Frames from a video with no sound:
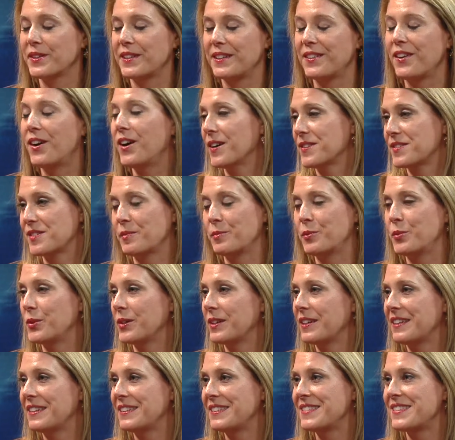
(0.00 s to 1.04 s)
are really awesome
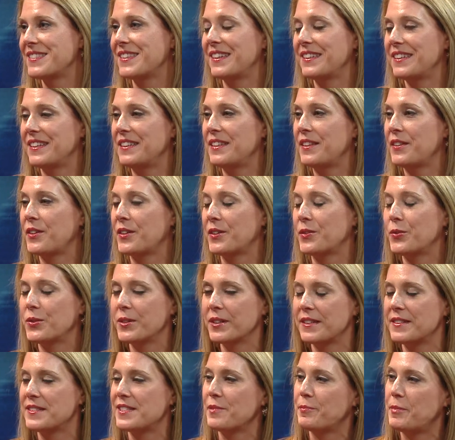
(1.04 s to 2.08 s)
organs, and they're
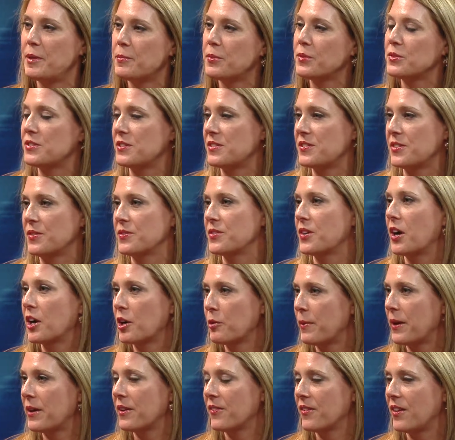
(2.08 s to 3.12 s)
organs that people just don't
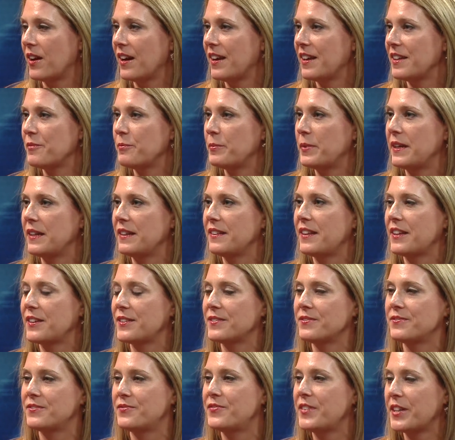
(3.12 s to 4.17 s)
talk about a lot, but
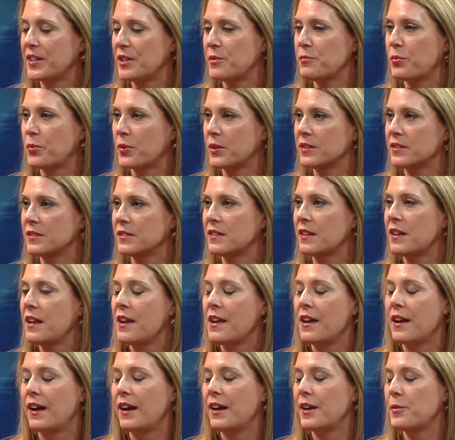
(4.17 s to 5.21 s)
they're very important.
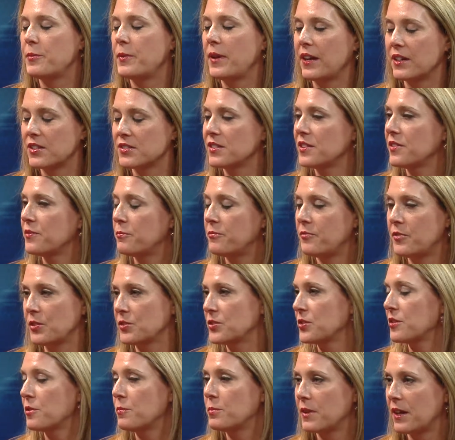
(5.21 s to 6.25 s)
They actually
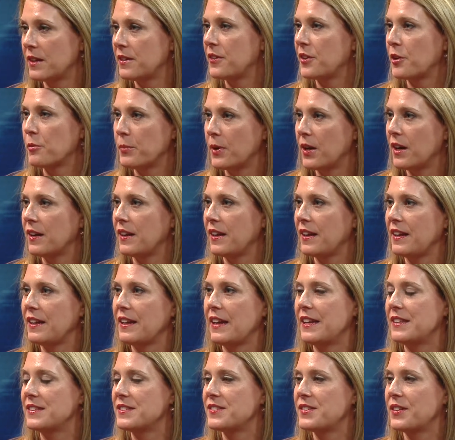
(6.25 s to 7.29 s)
filter the blood in our
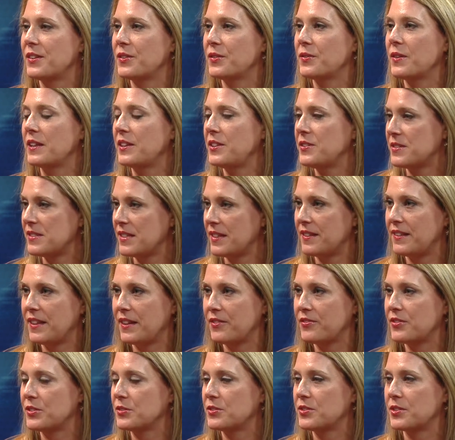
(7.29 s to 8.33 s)
body, and so like you said,
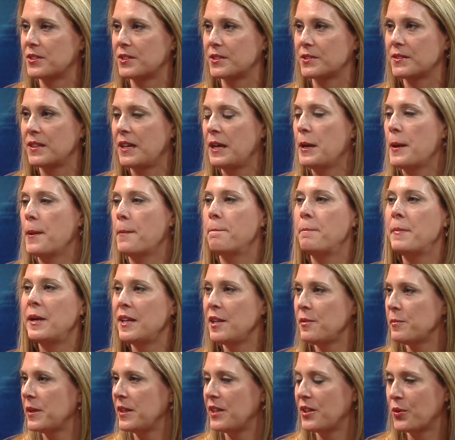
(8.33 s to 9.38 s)
they filter
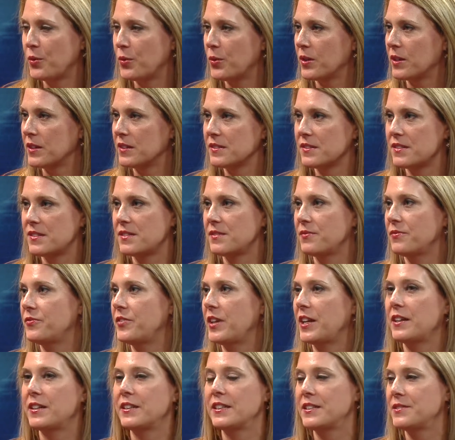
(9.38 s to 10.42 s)
many quarts
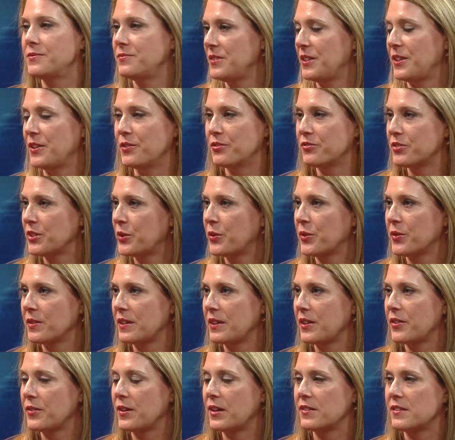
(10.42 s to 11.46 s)
very
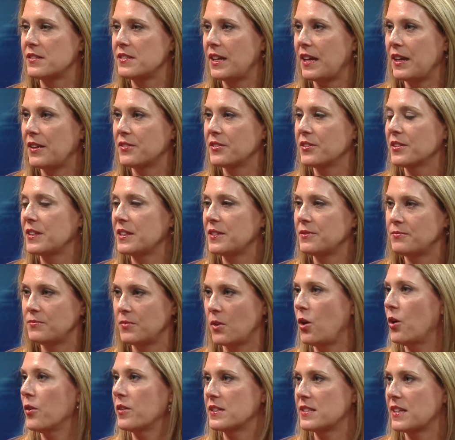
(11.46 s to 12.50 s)
frequently throughout the day, really
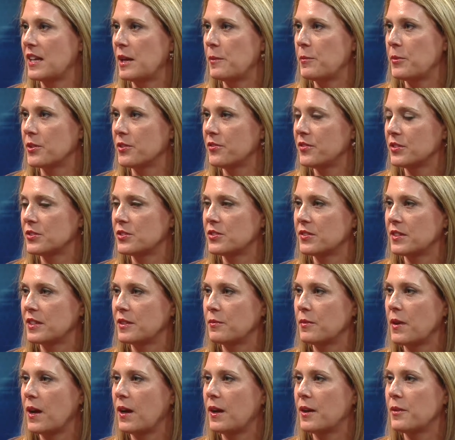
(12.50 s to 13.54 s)
all the time they're
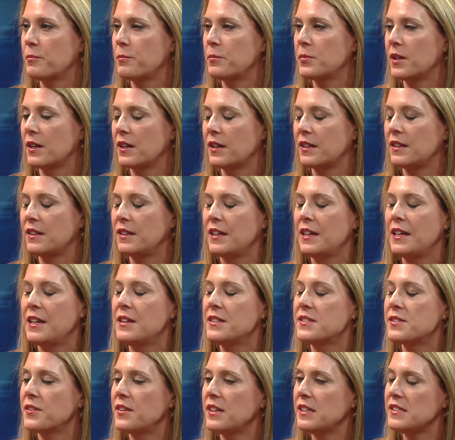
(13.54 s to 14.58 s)
filtering blood.
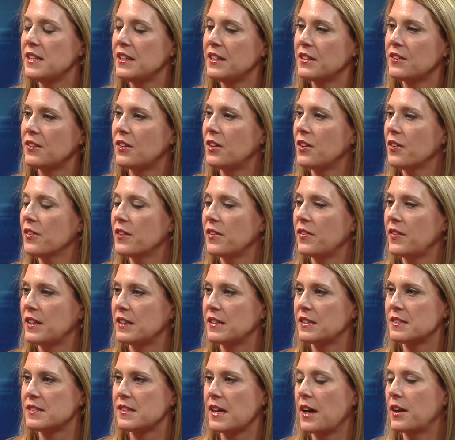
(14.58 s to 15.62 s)
So they take all the
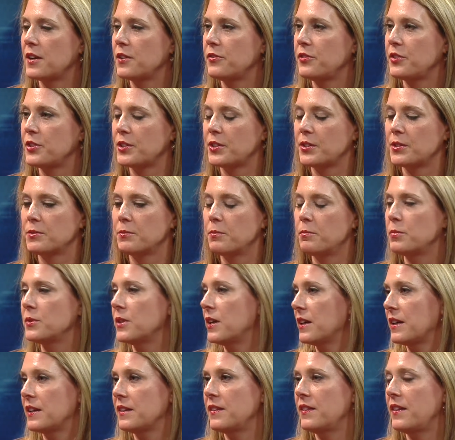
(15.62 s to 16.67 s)
things out of your
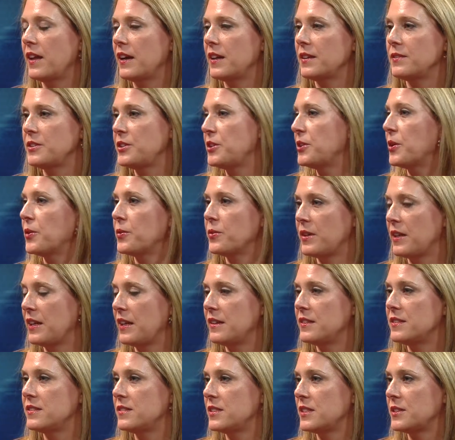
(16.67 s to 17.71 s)
blood that you don't
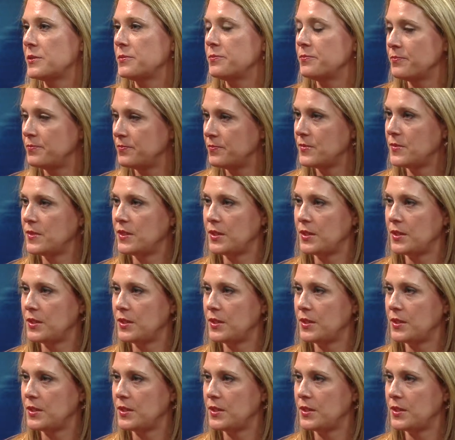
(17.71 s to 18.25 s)
need to